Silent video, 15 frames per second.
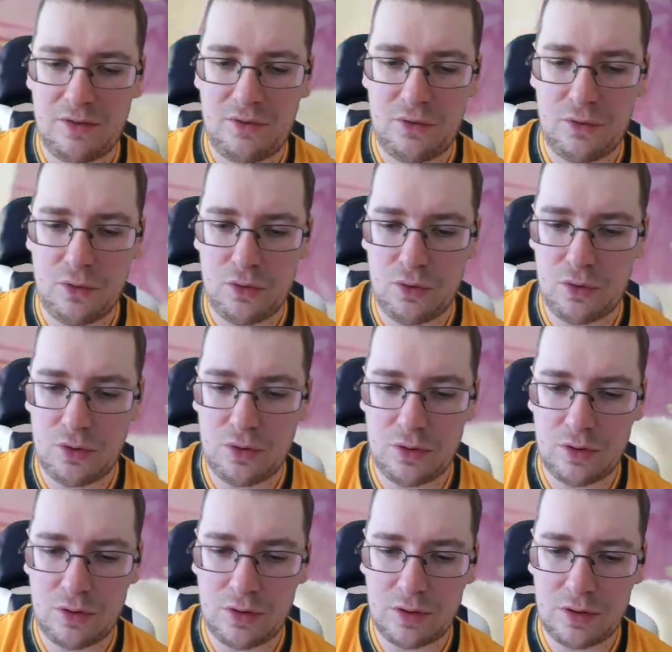
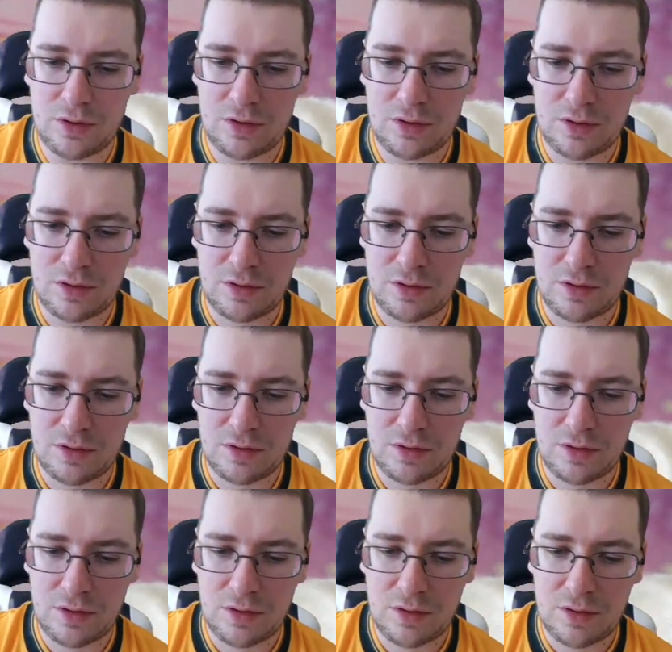for
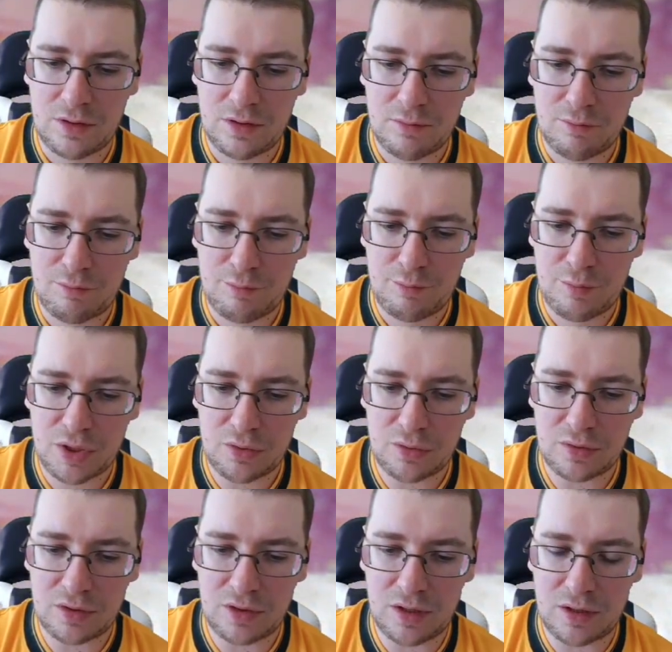
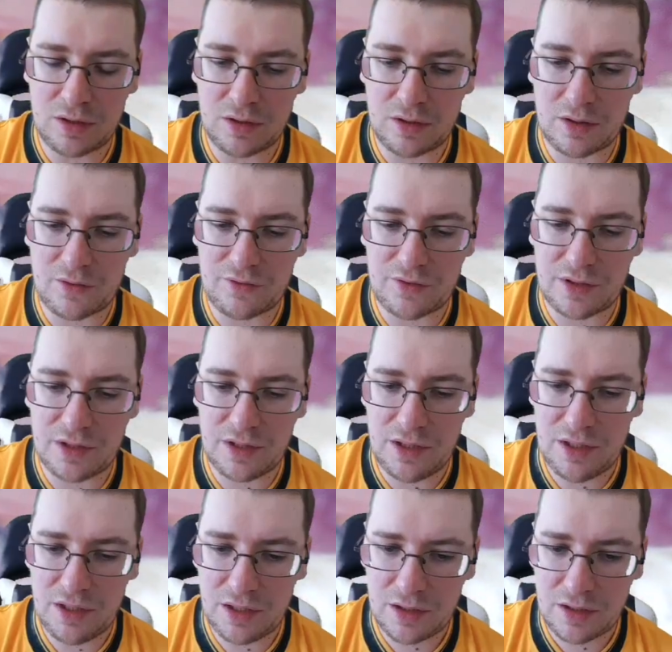Bologna
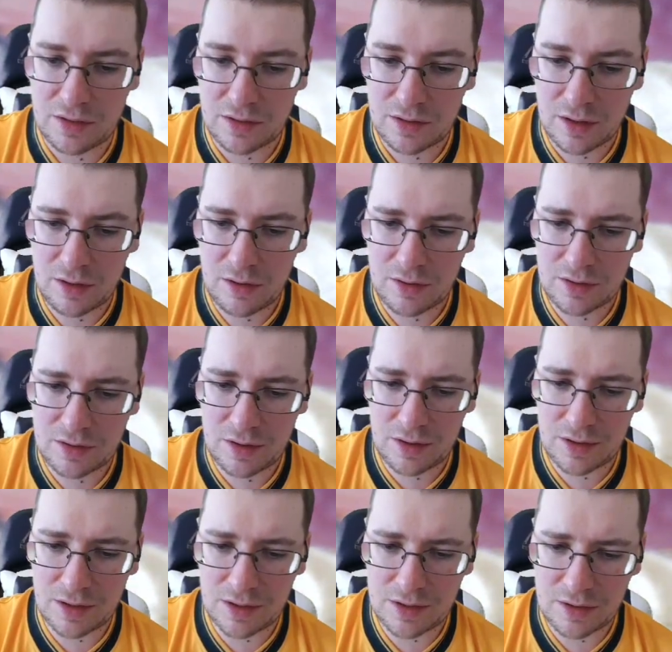FC. Oh,
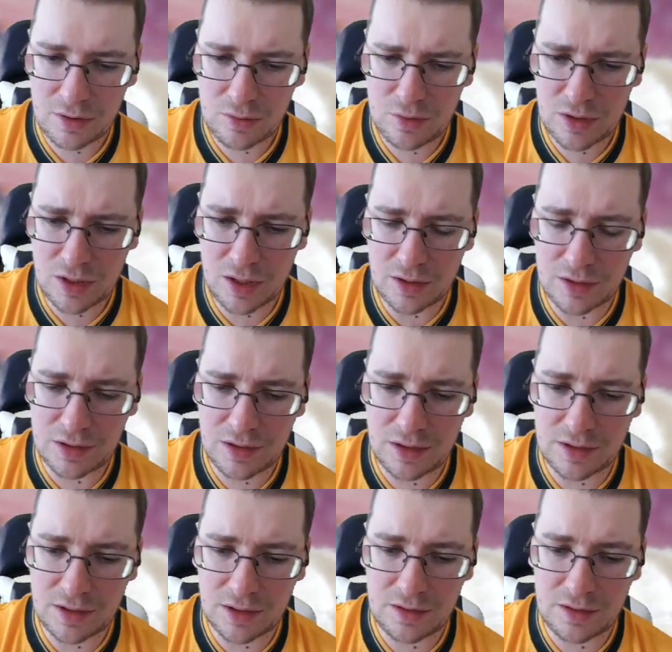it's an old card, is it? It's a